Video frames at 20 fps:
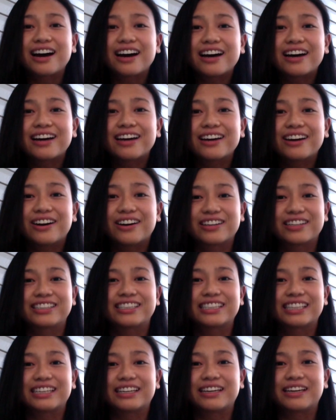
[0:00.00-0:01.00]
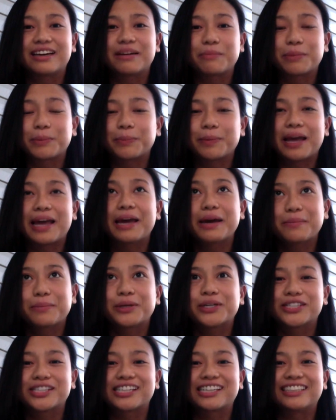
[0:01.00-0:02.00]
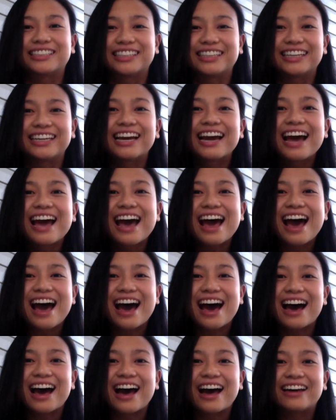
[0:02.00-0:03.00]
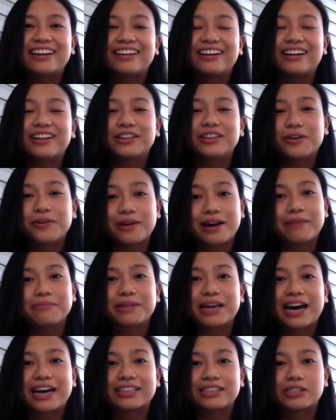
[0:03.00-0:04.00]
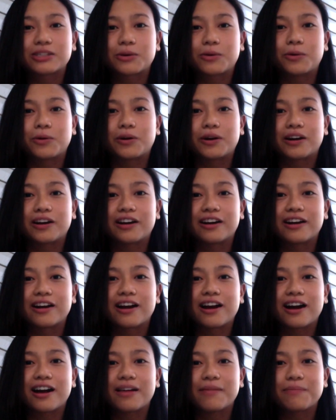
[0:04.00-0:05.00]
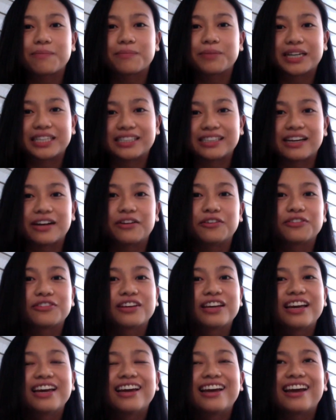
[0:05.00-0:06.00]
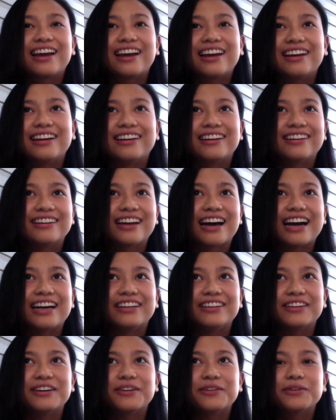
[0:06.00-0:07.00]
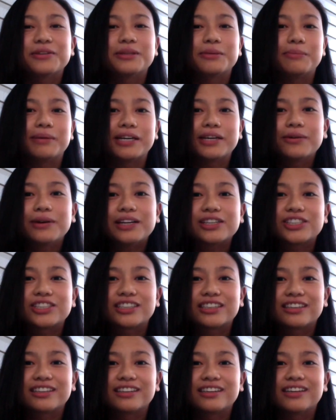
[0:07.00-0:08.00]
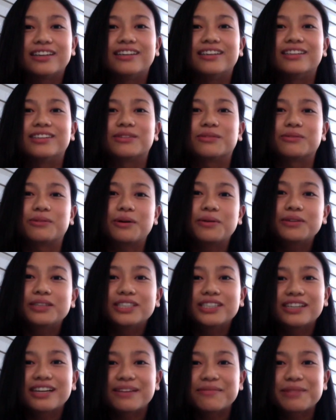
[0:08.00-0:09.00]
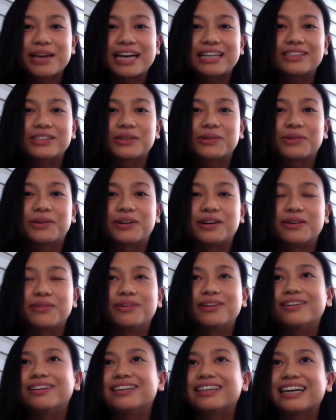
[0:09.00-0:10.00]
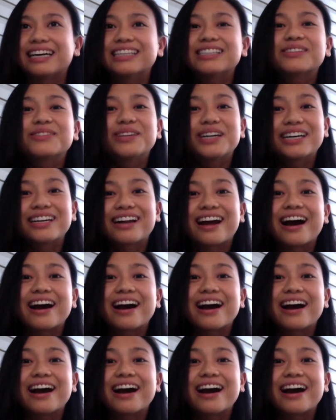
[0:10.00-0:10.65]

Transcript: I honestly and personally had a low MCAT score myself. And I know the big question is, what was your MCAT score? Well, guess what?